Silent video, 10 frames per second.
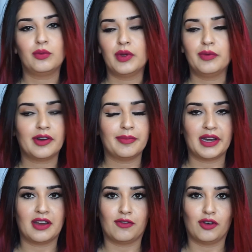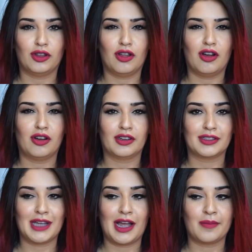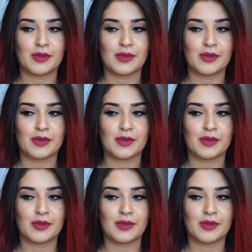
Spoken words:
we would have been here for a long time,